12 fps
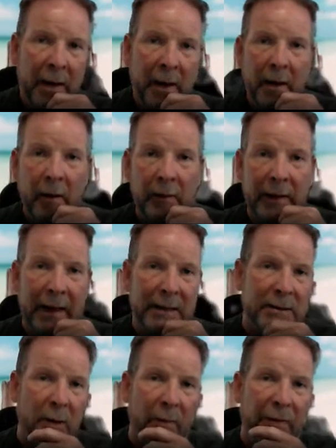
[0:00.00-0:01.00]
Okay,
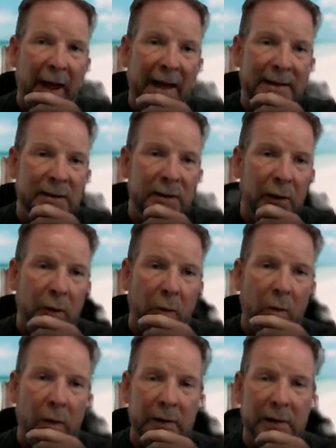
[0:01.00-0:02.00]
so that's the
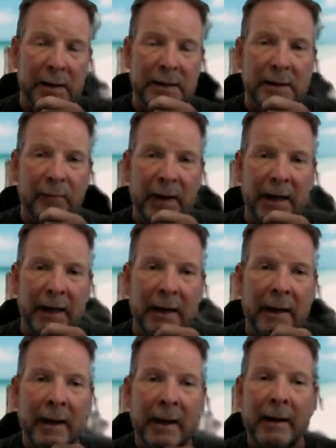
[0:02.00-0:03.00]
coordinates of E.
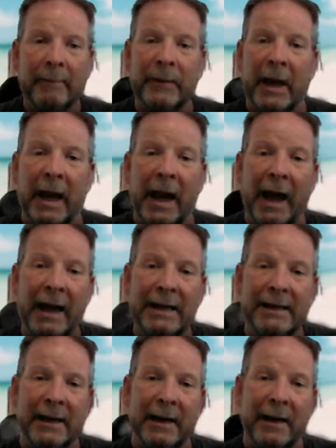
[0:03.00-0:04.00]
Now, I
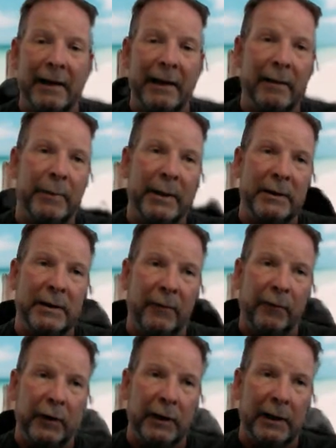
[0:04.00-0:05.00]
did it a little bit
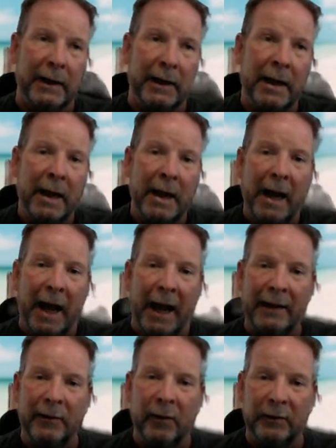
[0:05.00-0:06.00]
differently.
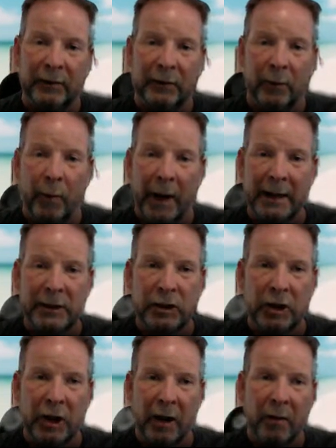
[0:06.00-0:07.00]
I looked at the
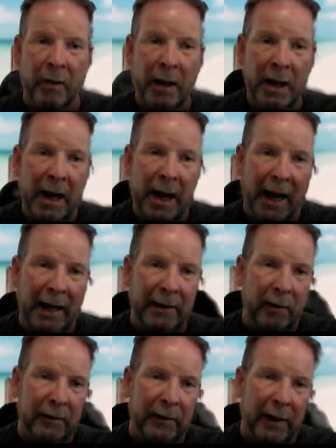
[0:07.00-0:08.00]
ratio. I
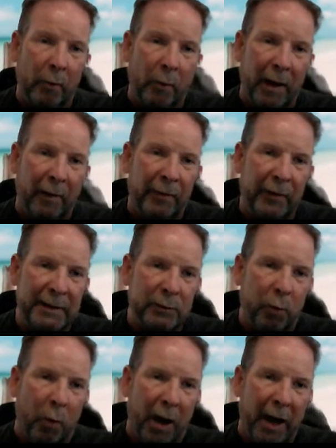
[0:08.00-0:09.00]
looked at, well,
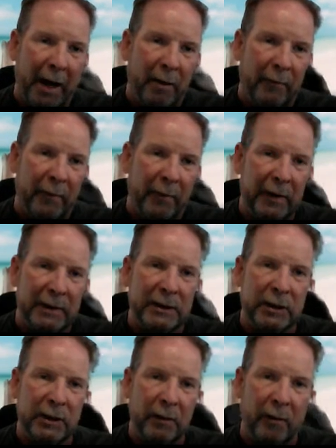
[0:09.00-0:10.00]
this y over this
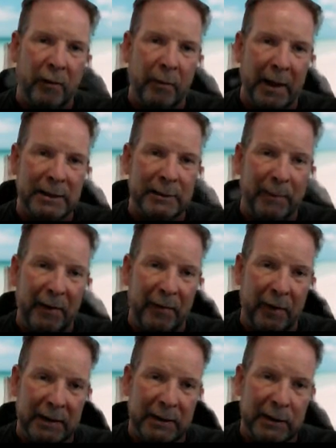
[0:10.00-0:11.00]
2 must be
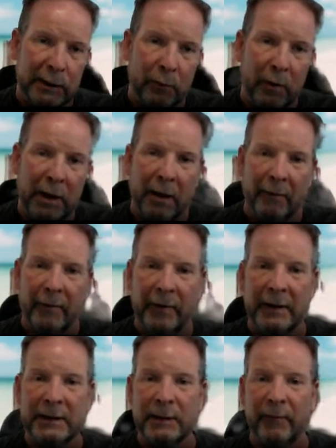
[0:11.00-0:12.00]
this 3 over
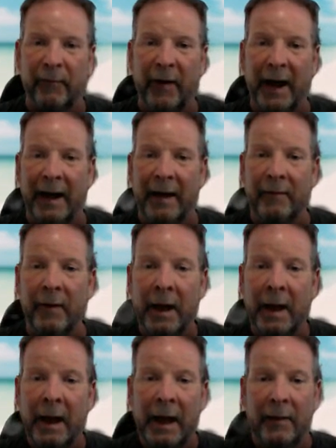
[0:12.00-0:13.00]
this 5.
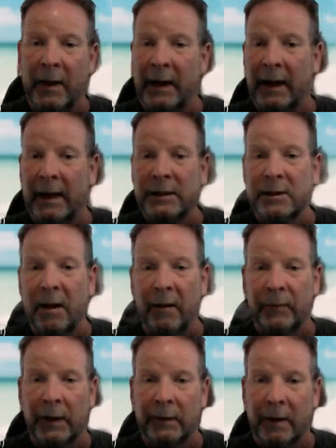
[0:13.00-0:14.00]
And then I
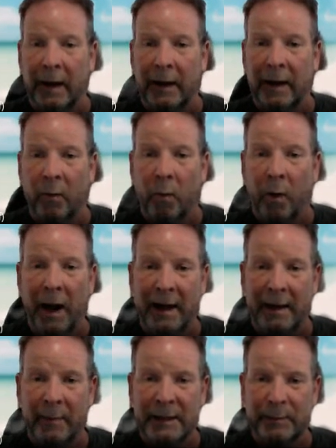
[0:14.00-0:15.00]
solved it, and I got
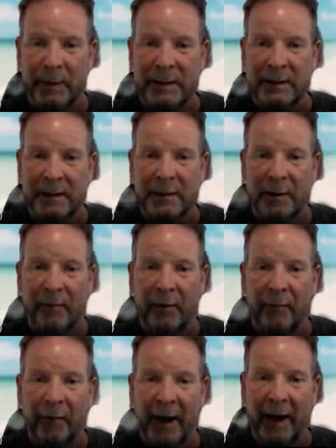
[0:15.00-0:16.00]
y must be 6 over
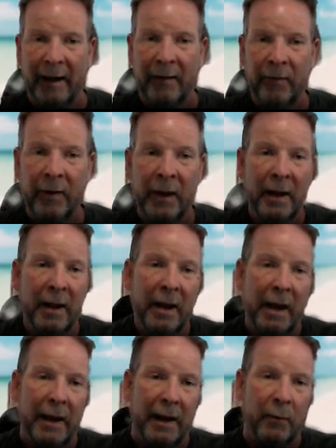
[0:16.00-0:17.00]
5.
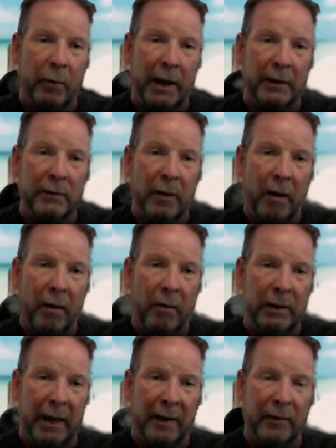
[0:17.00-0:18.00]
And I went,
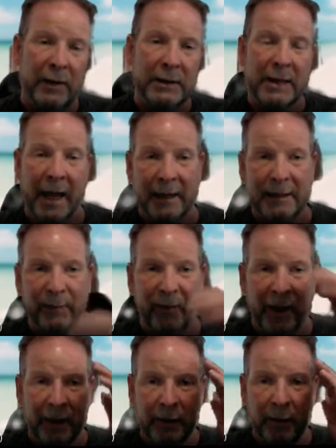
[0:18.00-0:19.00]
okay, this x
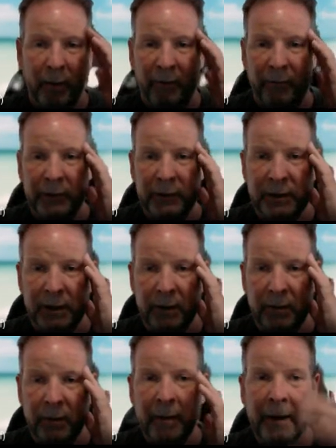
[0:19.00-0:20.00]
value over
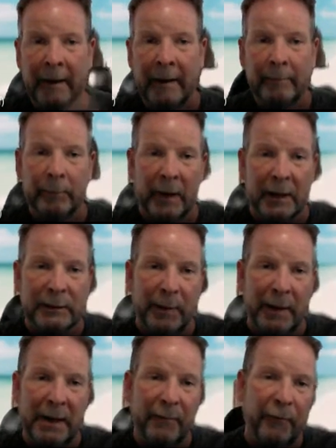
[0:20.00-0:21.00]
2 must
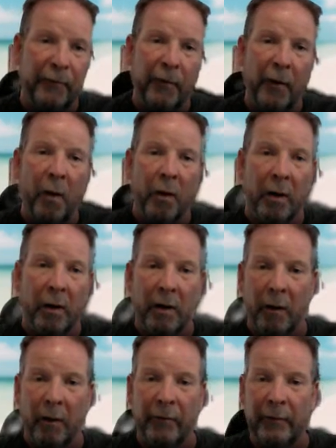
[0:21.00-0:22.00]
be 4
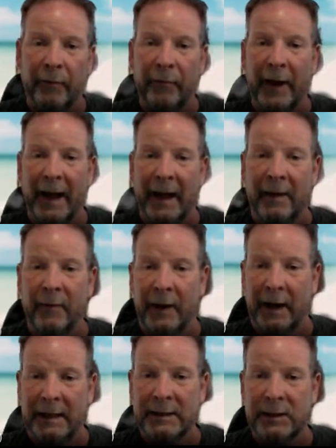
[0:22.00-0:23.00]
over 5.
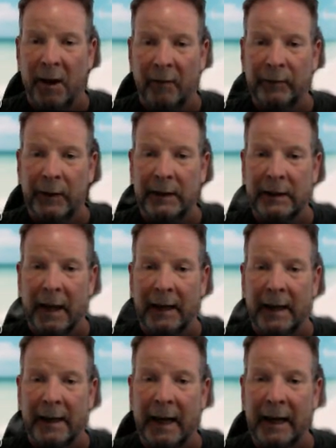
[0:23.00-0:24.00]
And I solved it, and I
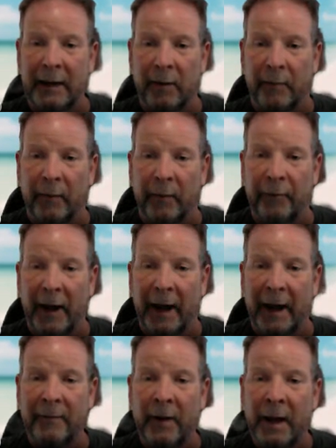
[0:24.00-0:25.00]
got 8 over
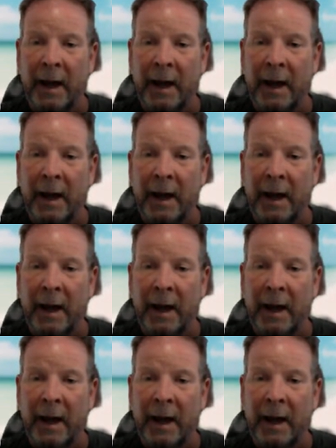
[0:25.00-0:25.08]
5.